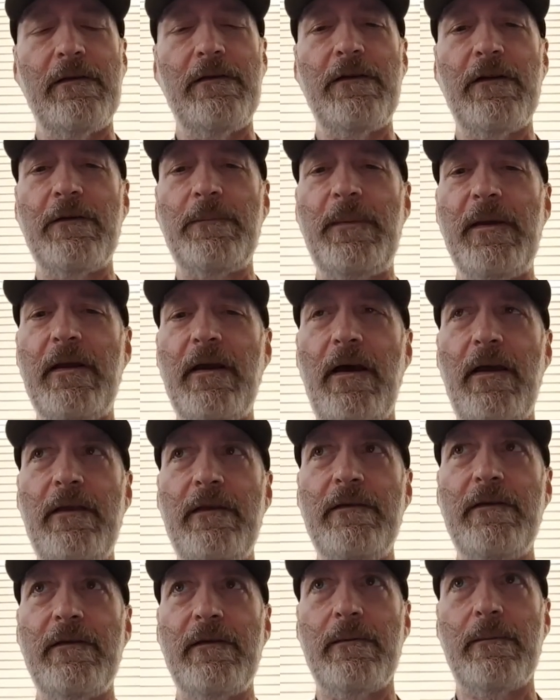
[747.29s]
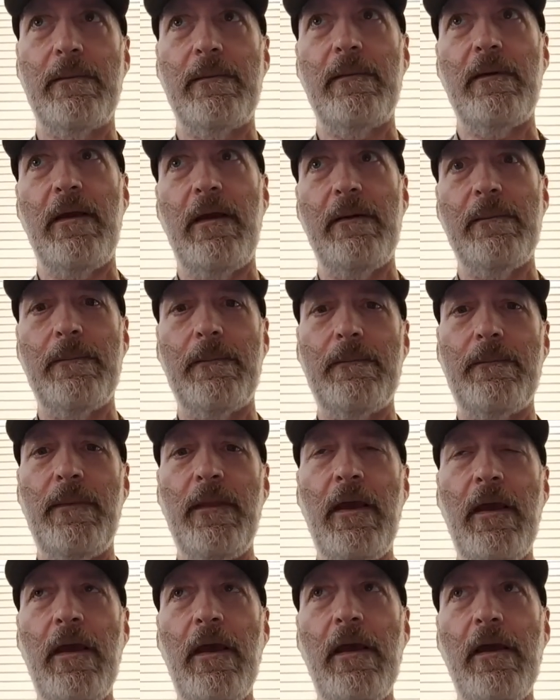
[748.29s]
Just because
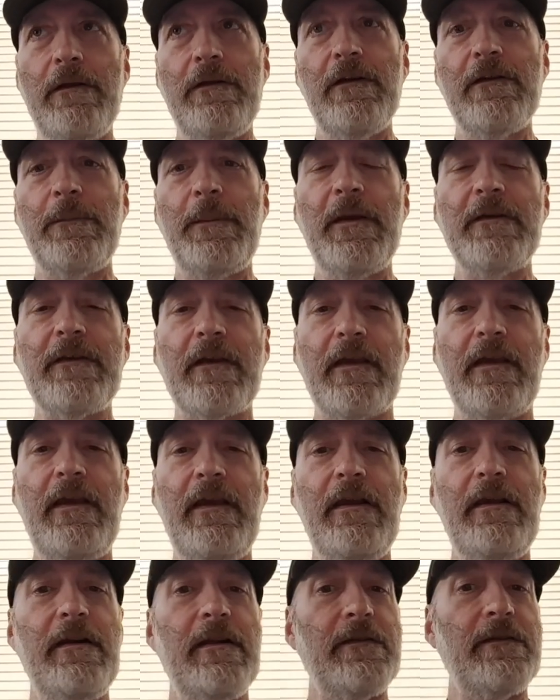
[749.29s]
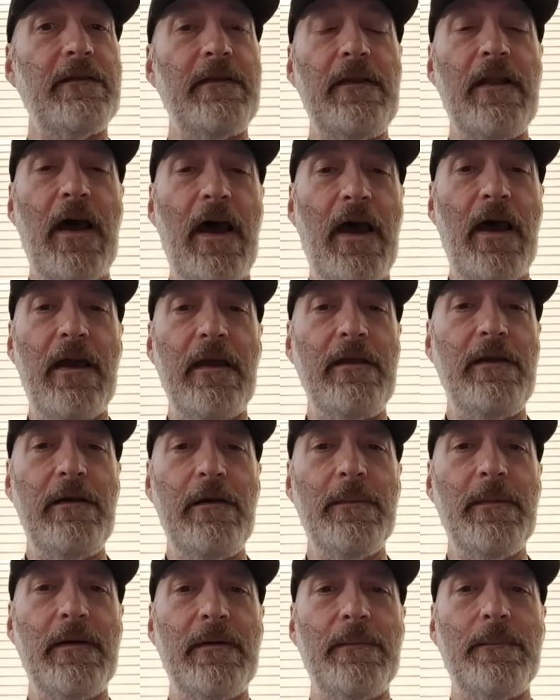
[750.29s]
Akin is not a
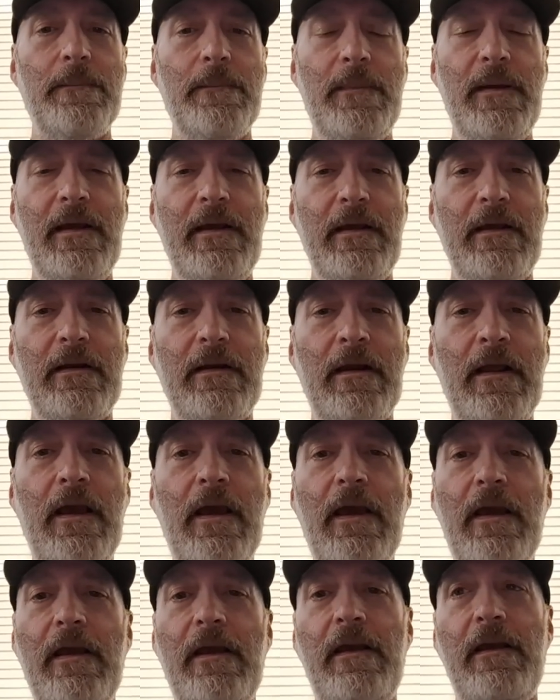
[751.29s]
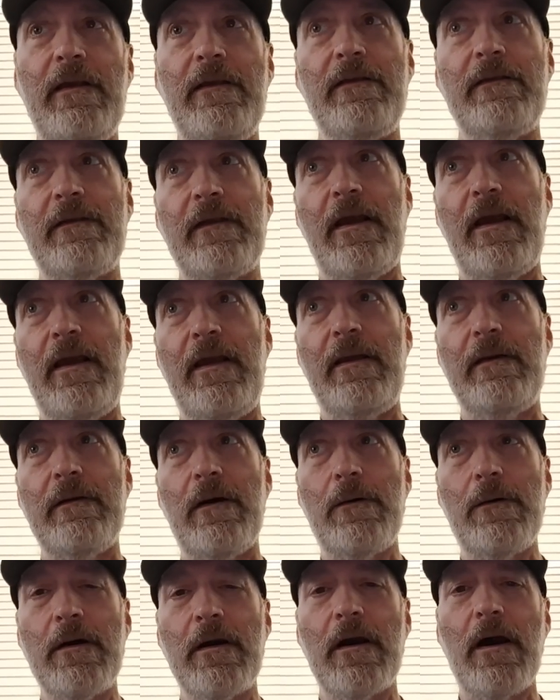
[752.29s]
human being, he's a
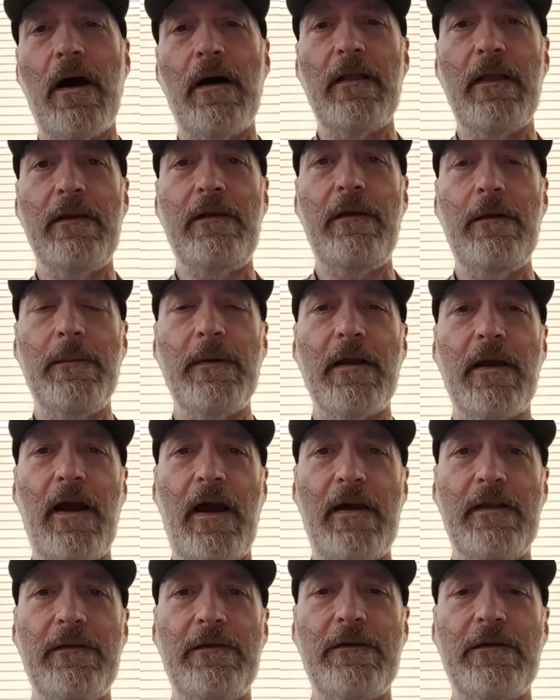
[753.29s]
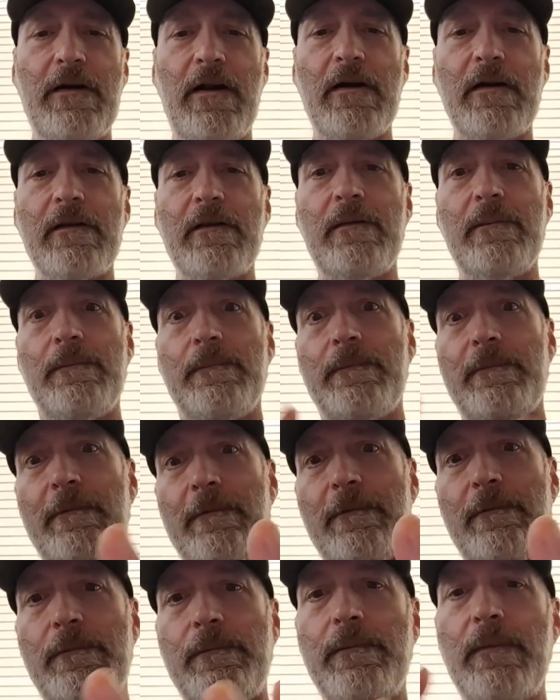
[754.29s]
Oankali human construct.
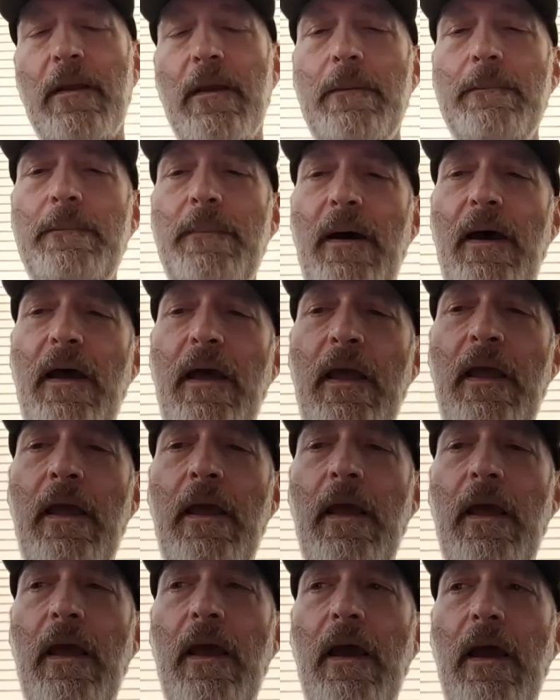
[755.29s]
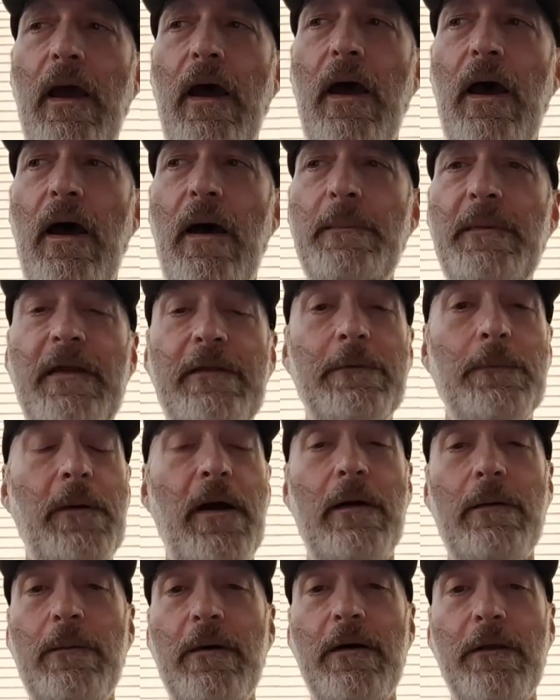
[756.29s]
But it's
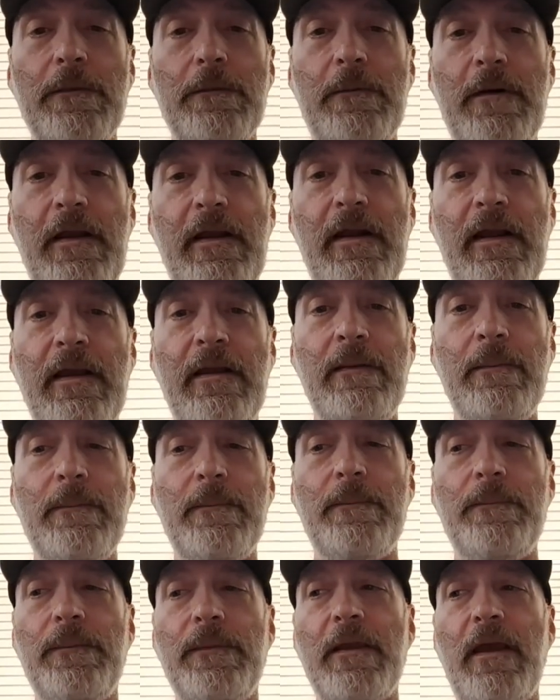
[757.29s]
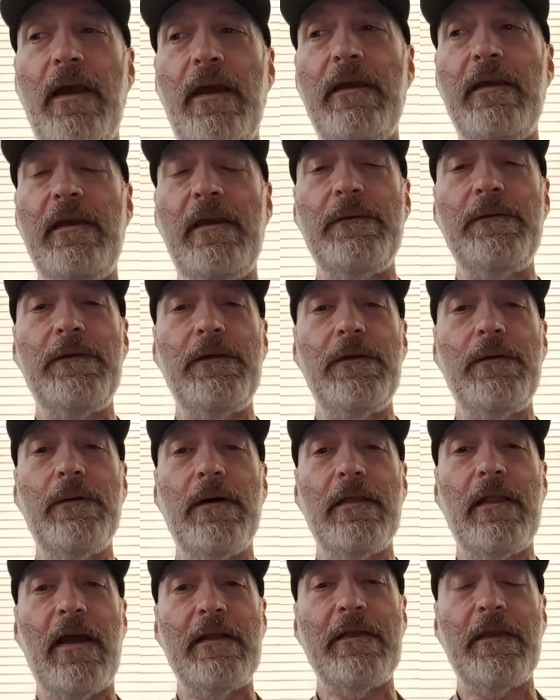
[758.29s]
well worth reading. It gives you
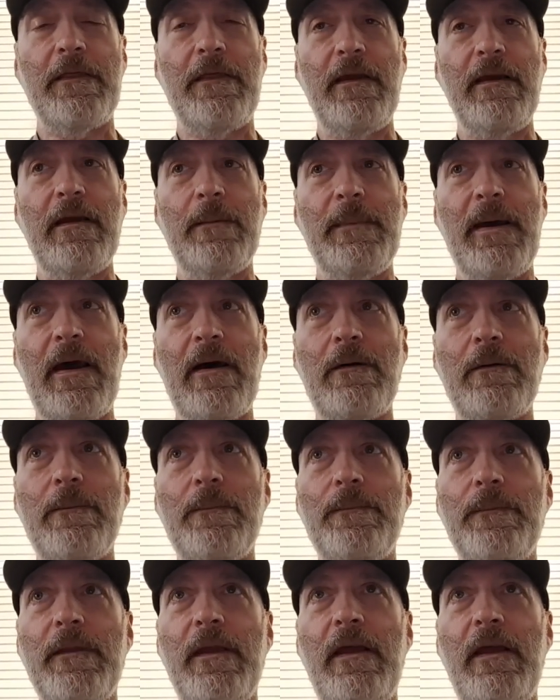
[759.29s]
a lot to think about.